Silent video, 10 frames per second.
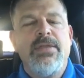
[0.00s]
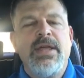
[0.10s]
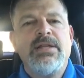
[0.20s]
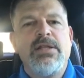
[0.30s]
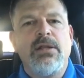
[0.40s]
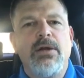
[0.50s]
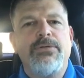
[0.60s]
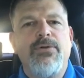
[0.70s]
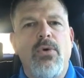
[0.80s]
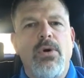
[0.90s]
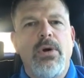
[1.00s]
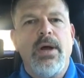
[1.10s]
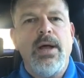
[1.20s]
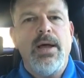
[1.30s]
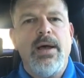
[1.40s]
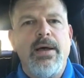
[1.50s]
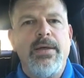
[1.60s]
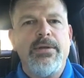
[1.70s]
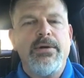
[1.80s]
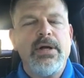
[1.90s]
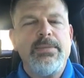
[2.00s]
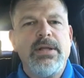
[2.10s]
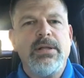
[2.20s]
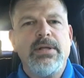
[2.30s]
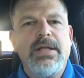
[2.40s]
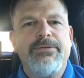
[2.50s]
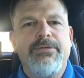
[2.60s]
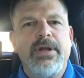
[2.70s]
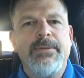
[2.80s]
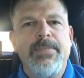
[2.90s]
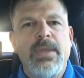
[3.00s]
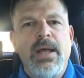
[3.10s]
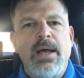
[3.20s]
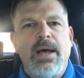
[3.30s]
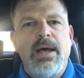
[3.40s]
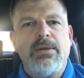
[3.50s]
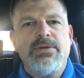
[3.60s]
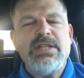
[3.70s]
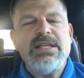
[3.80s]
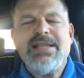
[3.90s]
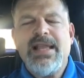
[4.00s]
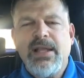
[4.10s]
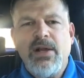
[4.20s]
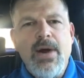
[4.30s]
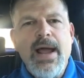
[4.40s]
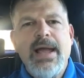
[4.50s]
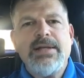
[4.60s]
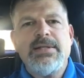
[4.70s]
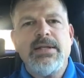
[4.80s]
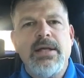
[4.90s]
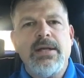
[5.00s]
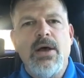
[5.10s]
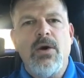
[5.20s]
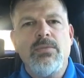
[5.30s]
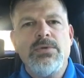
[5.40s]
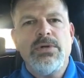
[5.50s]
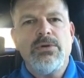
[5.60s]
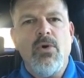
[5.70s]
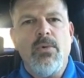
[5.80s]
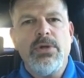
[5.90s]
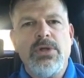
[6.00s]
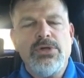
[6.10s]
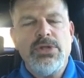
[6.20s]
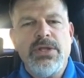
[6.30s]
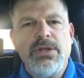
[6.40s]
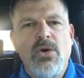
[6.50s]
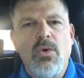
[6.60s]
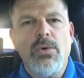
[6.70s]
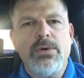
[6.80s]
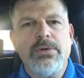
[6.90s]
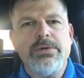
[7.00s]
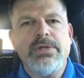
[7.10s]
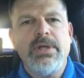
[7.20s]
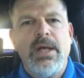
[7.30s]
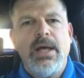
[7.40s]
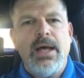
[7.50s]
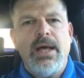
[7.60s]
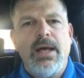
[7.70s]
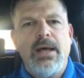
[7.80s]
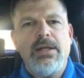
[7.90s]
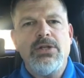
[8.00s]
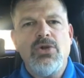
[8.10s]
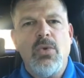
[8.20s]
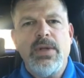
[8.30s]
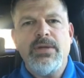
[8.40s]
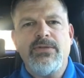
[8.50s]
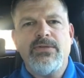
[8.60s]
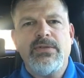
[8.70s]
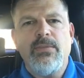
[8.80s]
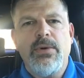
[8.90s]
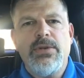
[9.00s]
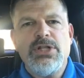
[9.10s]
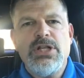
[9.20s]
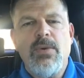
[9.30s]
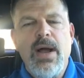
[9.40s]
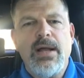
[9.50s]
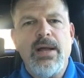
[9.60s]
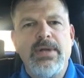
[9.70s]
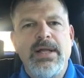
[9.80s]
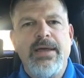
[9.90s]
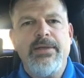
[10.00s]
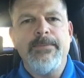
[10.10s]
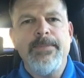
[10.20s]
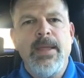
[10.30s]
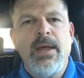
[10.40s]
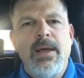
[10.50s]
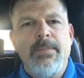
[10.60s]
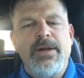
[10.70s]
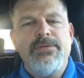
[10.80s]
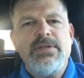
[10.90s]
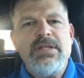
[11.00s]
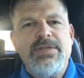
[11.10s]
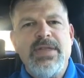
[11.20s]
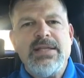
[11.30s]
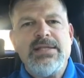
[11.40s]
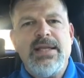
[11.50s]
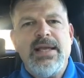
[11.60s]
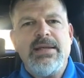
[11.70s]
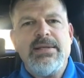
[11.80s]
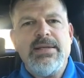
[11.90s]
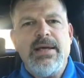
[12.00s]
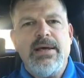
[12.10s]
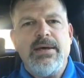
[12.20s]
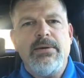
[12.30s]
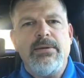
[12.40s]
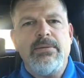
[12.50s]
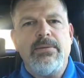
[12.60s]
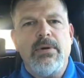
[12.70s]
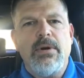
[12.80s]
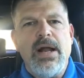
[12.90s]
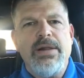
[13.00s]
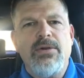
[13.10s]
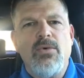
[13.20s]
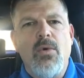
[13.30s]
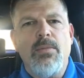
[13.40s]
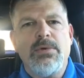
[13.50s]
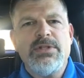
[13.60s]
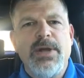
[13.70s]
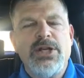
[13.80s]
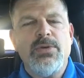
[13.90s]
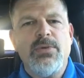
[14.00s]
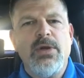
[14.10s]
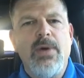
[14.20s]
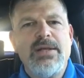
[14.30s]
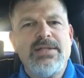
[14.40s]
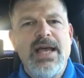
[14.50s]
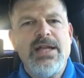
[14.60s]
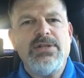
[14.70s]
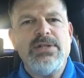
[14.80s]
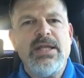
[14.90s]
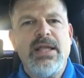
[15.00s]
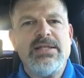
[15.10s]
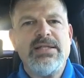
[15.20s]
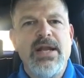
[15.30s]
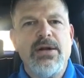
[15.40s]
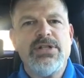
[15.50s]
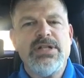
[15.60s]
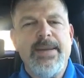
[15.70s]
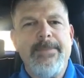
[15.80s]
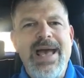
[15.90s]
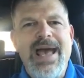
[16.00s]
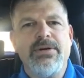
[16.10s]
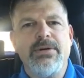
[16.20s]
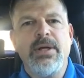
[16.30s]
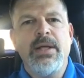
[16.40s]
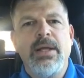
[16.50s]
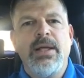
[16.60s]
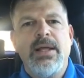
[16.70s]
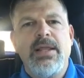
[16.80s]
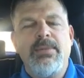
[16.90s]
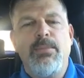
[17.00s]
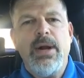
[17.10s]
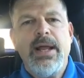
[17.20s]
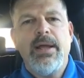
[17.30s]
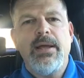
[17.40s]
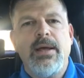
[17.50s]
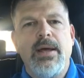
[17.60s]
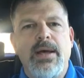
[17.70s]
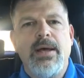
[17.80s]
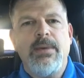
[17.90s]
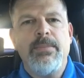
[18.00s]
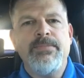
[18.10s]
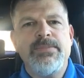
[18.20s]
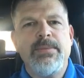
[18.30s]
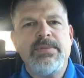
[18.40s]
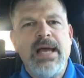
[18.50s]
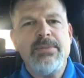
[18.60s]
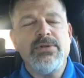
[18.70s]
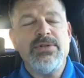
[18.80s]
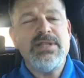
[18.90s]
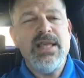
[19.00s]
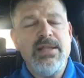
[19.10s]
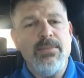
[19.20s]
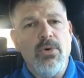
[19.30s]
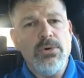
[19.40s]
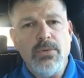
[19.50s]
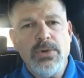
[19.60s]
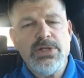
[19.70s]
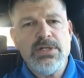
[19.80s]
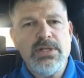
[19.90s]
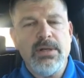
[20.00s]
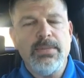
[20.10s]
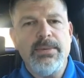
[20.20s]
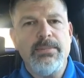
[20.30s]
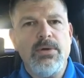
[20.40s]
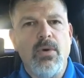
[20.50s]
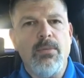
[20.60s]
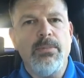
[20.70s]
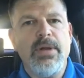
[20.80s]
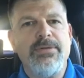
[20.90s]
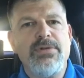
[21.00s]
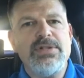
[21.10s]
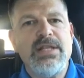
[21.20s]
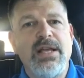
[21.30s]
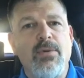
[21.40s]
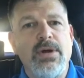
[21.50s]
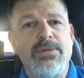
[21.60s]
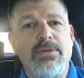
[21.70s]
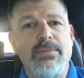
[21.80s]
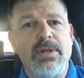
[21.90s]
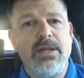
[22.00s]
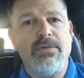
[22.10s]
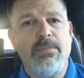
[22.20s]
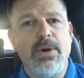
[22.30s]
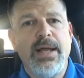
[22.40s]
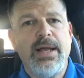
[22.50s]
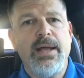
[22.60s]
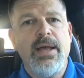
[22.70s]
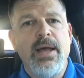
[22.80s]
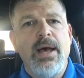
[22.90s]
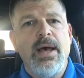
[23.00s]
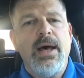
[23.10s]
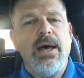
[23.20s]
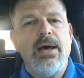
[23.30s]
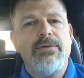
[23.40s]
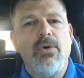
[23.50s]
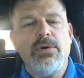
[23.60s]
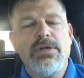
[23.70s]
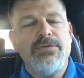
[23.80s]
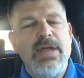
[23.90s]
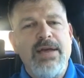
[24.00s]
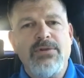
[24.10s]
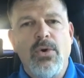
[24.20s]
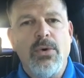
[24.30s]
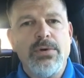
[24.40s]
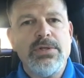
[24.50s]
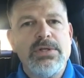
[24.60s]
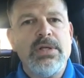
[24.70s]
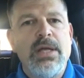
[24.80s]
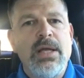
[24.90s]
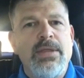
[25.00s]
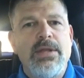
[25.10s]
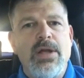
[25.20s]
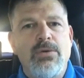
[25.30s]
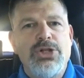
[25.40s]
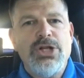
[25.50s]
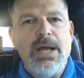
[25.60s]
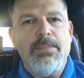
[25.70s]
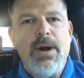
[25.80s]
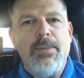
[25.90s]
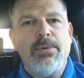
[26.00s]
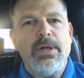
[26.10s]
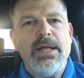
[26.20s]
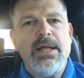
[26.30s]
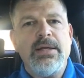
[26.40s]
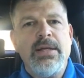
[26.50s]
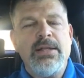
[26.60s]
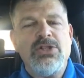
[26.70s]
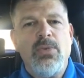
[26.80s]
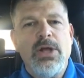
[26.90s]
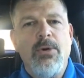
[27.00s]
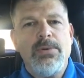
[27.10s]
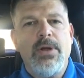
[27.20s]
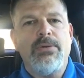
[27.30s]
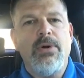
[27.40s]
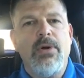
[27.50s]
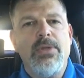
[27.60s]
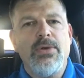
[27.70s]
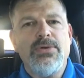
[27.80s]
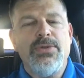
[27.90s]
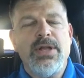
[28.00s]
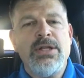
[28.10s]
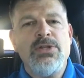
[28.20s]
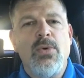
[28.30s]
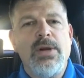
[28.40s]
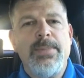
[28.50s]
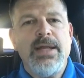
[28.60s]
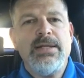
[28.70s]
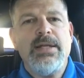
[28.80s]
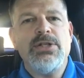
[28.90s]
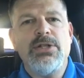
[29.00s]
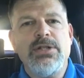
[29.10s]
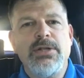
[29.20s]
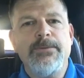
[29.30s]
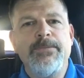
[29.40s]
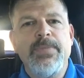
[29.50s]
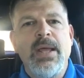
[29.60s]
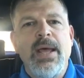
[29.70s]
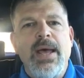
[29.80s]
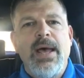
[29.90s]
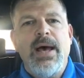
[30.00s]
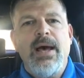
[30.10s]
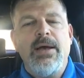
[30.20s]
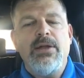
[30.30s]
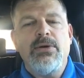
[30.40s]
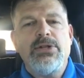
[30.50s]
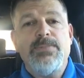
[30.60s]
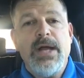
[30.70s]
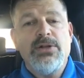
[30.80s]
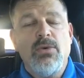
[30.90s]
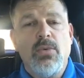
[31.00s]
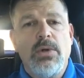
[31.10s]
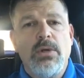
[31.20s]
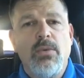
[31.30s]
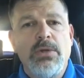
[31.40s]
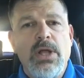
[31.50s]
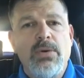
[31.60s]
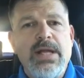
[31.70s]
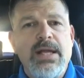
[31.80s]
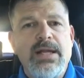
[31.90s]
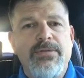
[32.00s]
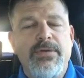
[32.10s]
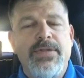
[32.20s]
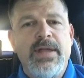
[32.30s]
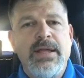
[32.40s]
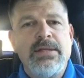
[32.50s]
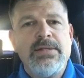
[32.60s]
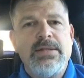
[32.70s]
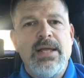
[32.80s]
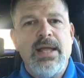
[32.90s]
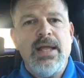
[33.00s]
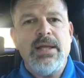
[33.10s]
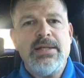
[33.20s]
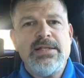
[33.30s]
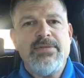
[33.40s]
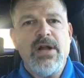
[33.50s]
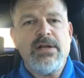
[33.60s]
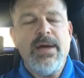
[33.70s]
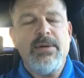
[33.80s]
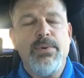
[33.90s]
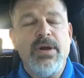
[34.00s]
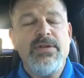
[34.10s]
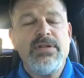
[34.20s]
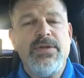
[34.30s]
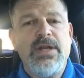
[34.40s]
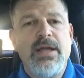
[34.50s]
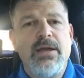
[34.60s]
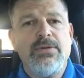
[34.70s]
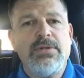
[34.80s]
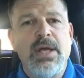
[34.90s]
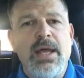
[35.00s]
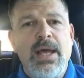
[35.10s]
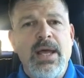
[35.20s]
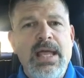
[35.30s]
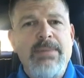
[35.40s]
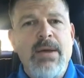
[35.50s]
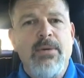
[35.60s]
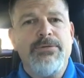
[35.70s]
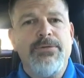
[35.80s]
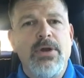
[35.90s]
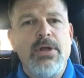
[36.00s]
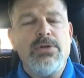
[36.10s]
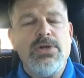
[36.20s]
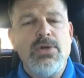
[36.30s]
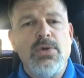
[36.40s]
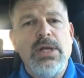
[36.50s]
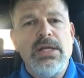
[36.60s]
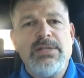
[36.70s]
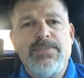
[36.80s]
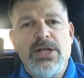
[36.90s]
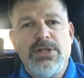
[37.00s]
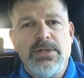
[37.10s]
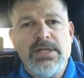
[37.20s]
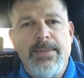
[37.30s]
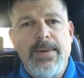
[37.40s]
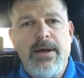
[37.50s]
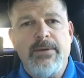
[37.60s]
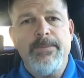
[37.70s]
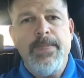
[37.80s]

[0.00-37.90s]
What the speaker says: Things to look for that are going to be a little different. You'll see settling cracks in homes that are normal, usually in the corners, in joints where the sheetrock come together. But if you see things that are out of the normal, especially when you go outside and you see a stair-step pattern in the brick. Sometimes you'll see that in the mortar, which is a little bit normal, but if you see it running through the middle of a brick, of course, if you have doors that don't shut properly and swing open on their own, those are things you want to pay attention to. Your inspector will notate different things, and as I've talked about in previous videos, he may refer you to get a specialist come out.